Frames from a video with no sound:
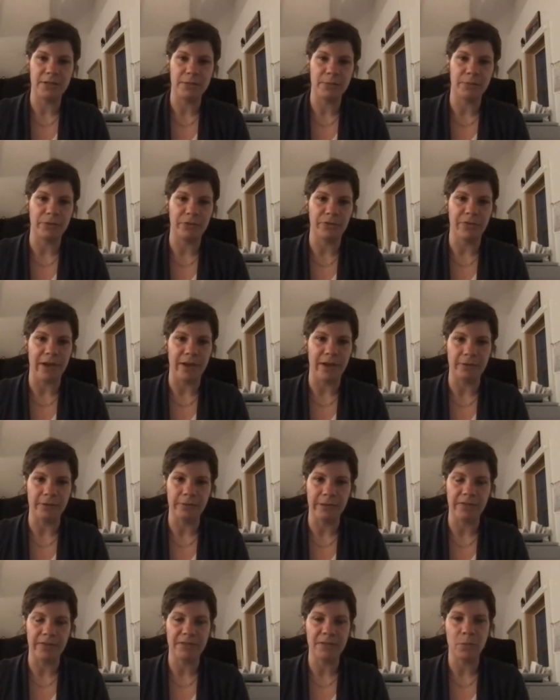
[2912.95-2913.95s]
to prove out
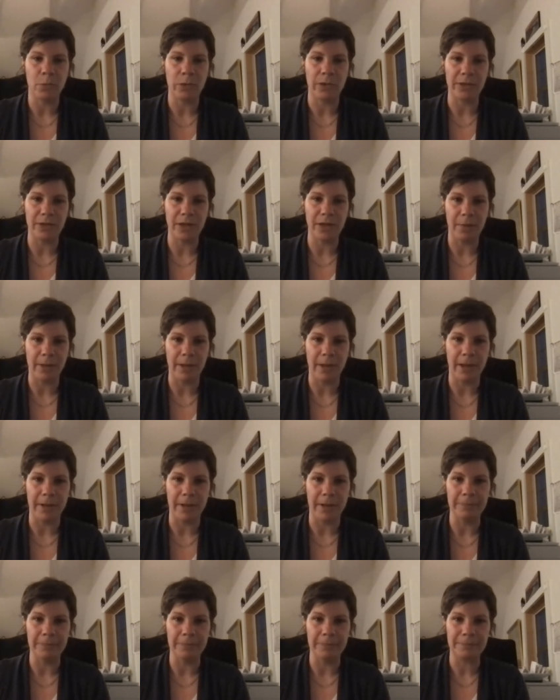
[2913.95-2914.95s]
we have some wind coming up